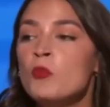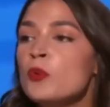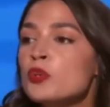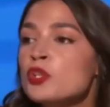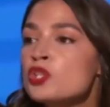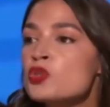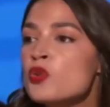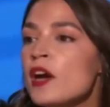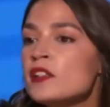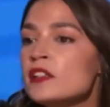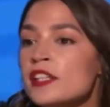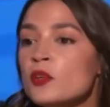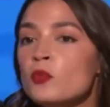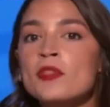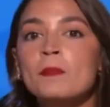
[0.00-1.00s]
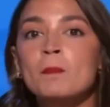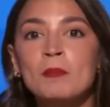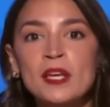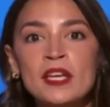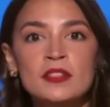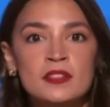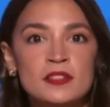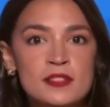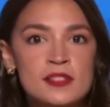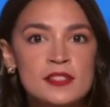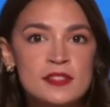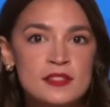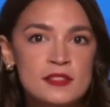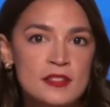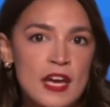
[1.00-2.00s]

and we were struggling with bills